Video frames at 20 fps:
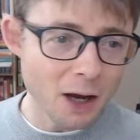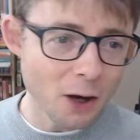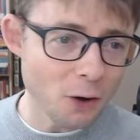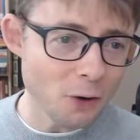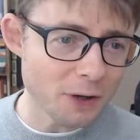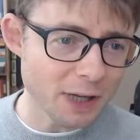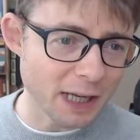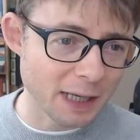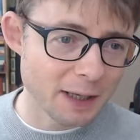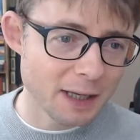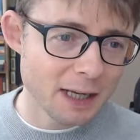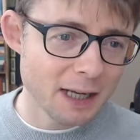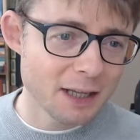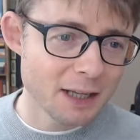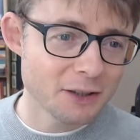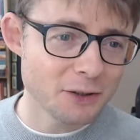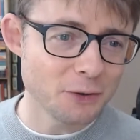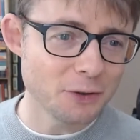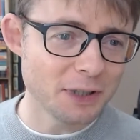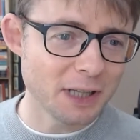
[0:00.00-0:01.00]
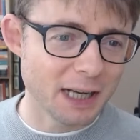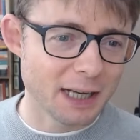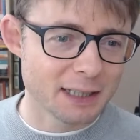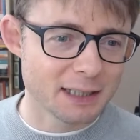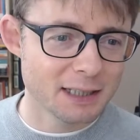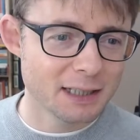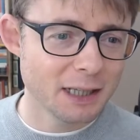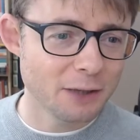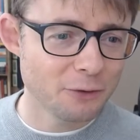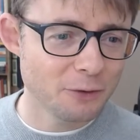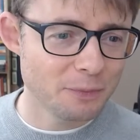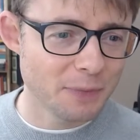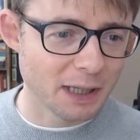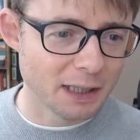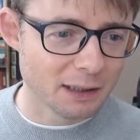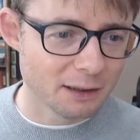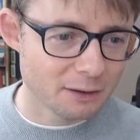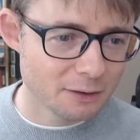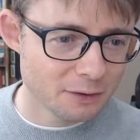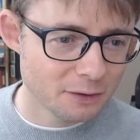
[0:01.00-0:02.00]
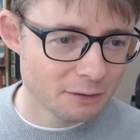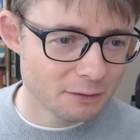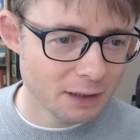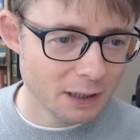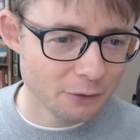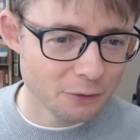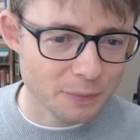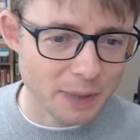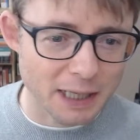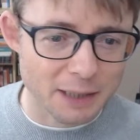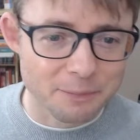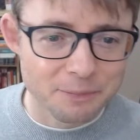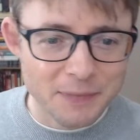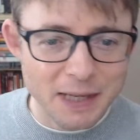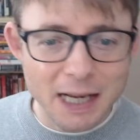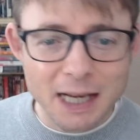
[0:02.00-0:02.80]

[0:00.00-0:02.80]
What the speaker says: Okay, so yes, never mind, never mind.